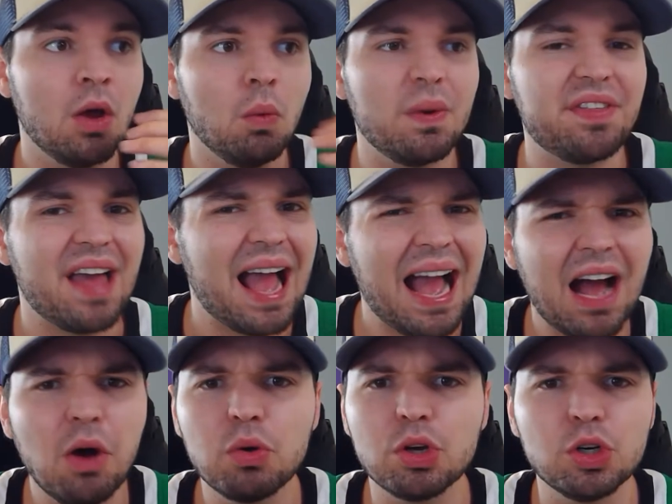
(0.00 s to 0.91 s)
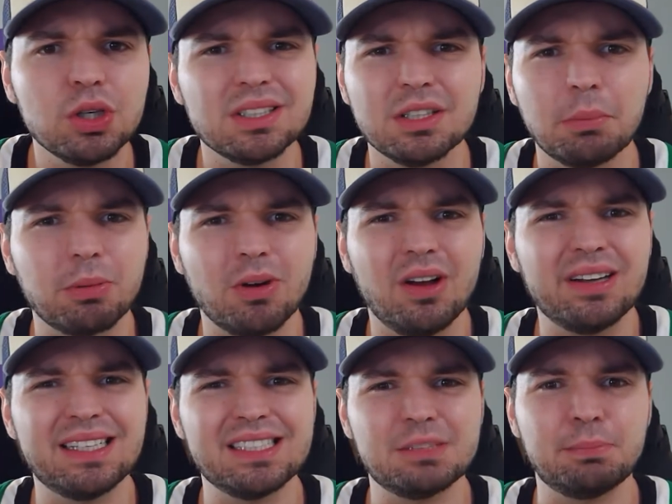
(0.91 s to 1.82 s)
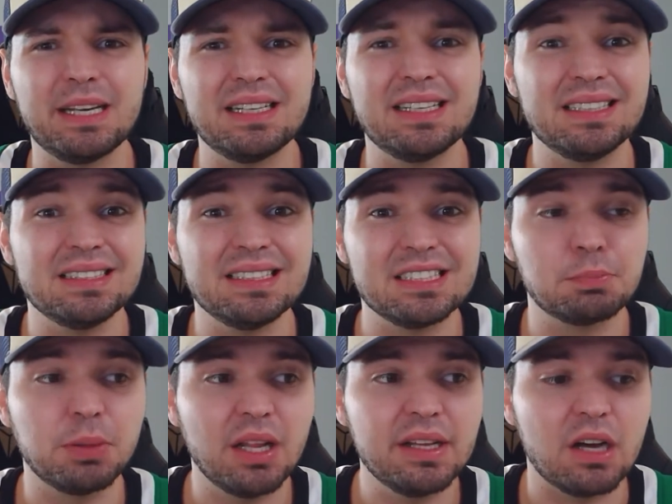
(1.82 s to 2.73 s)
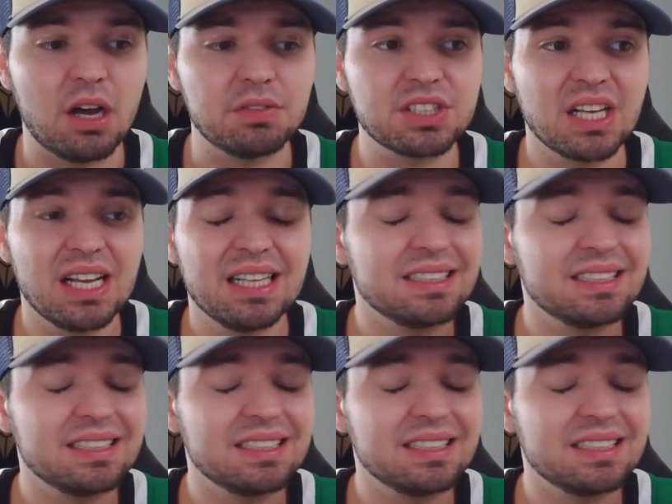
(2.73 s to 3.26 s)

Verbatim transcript: with how good LeBron has been in these playoffs.